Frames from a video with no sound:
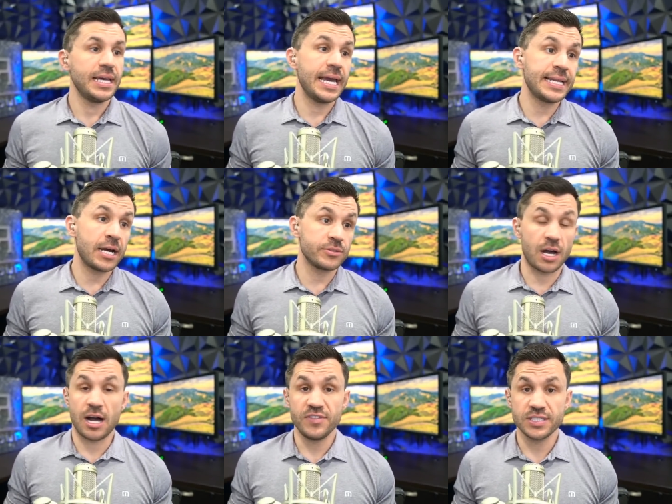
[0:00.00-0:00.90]
And now,
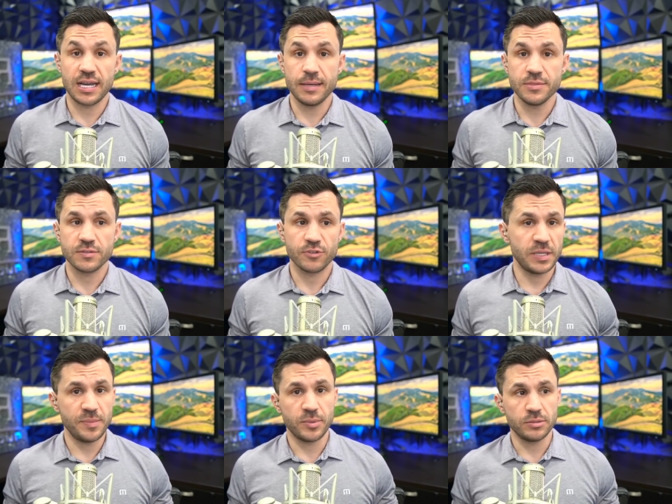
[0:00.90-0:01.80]
oftentimes for
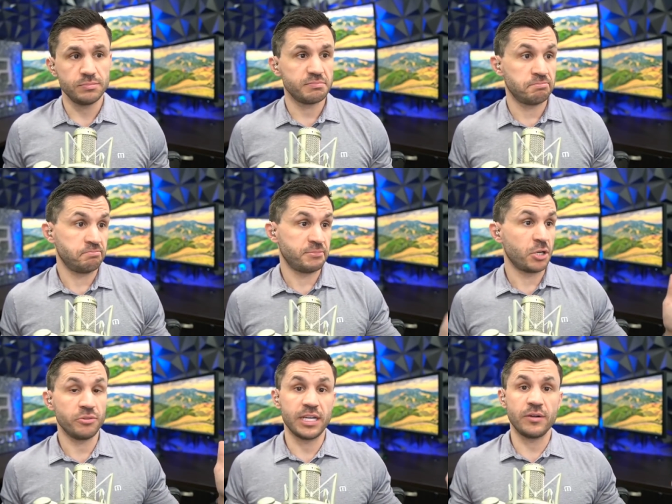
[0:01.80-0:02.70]
people,
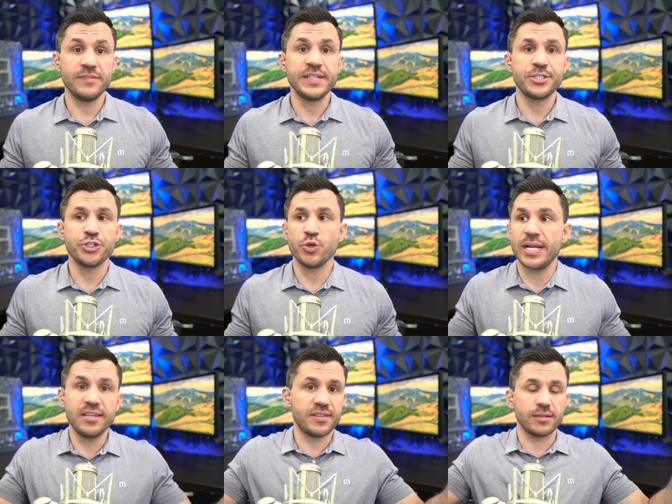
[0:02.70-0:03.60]
they don't even need to do
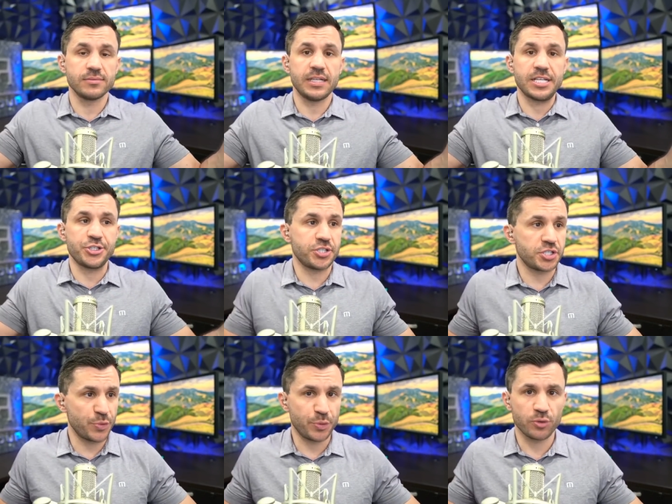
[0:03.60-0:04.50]
anything. It's just a
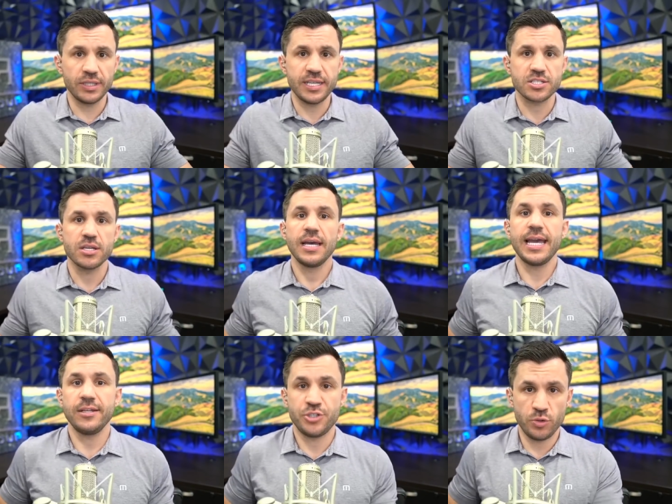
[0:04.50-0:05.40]
simple release.
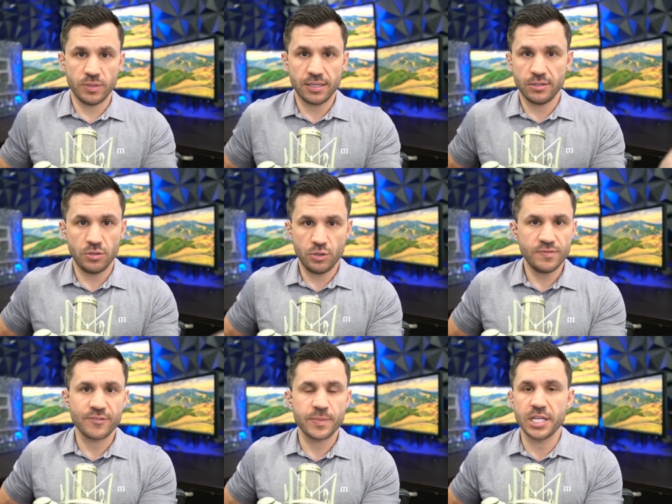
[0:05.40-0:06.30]
Hey, you've
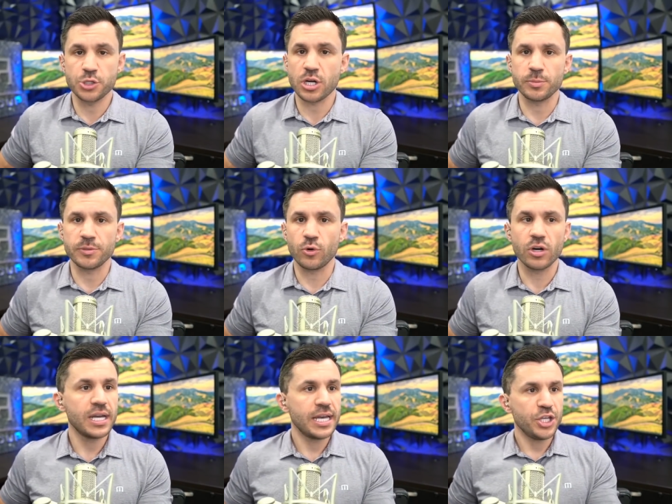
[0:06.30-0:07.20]
never been in trouble
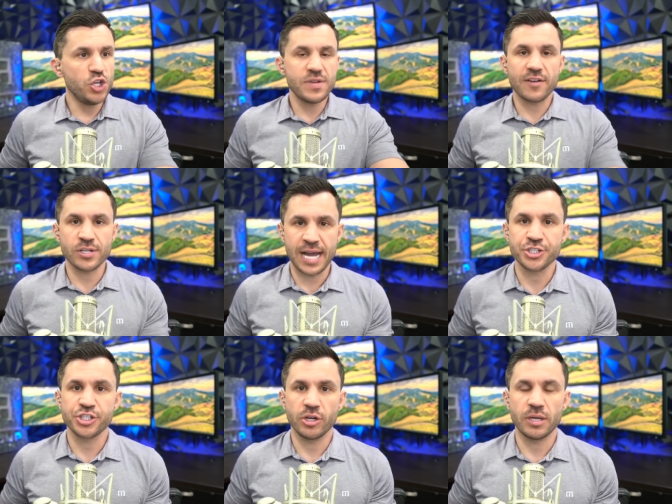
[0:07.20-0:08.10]
before. You've never not
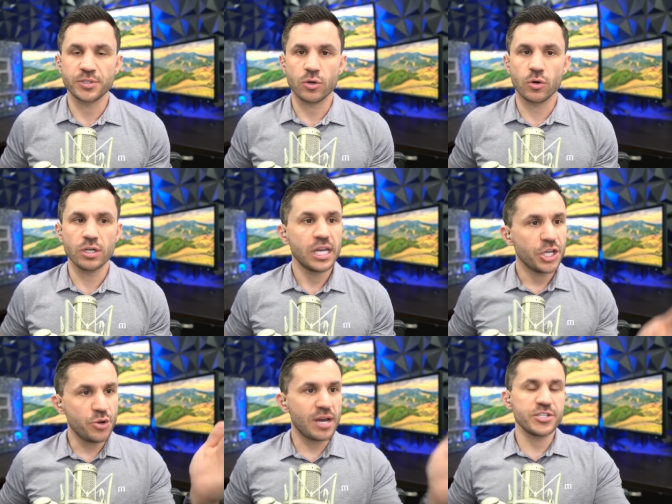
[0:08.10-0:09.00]
shown up to court.
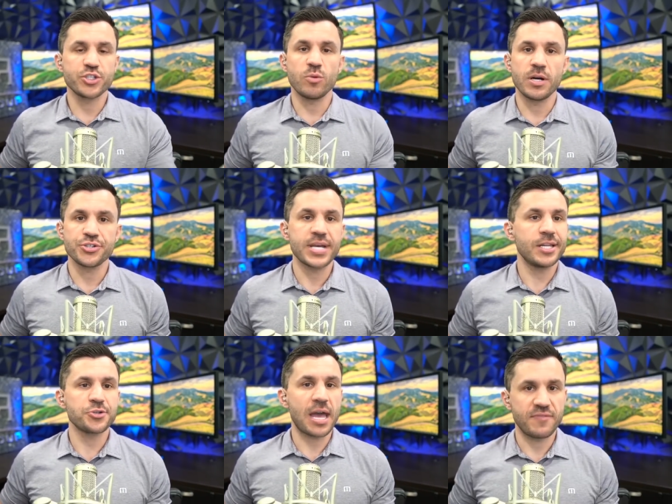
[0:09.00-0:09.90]
You haven't so much as had a
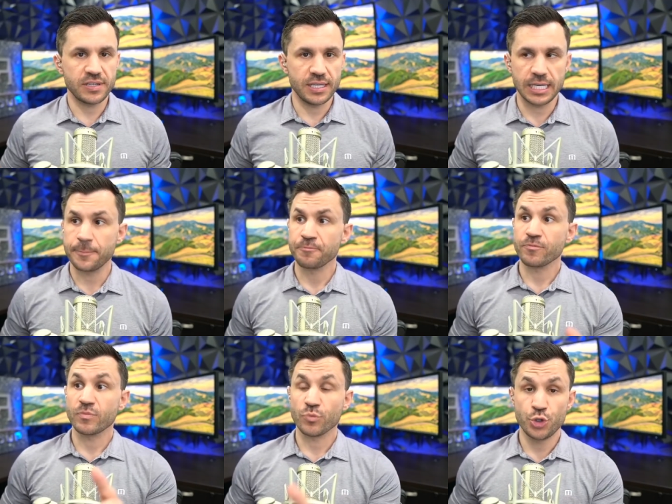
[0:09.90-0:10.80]
traffic ticket.
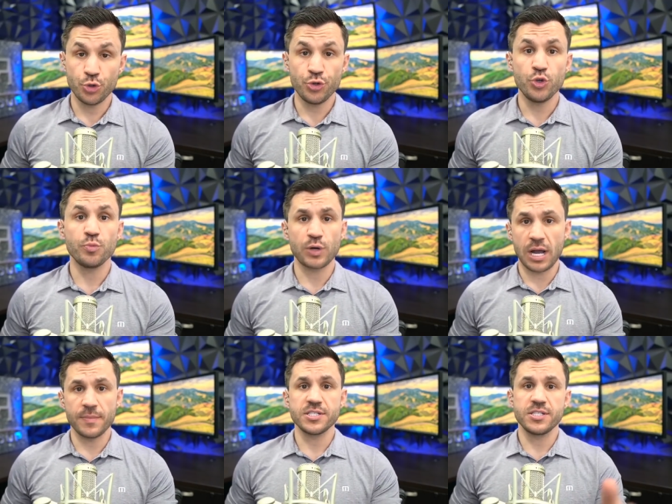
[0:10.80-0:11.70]
Do you
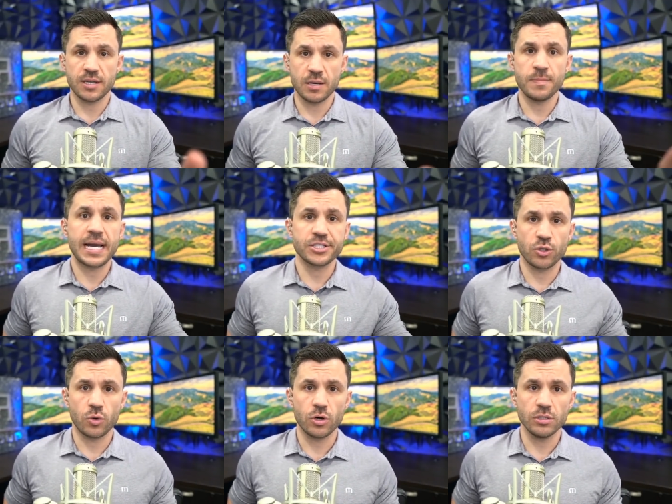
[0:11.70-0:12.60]
promise to come back to
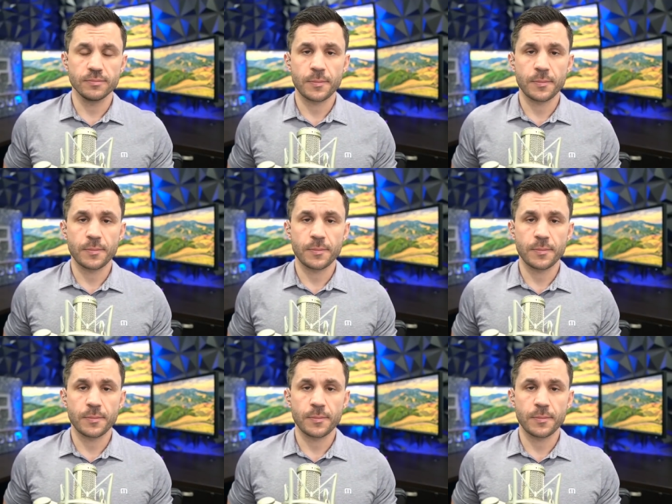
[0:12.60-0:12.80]
court?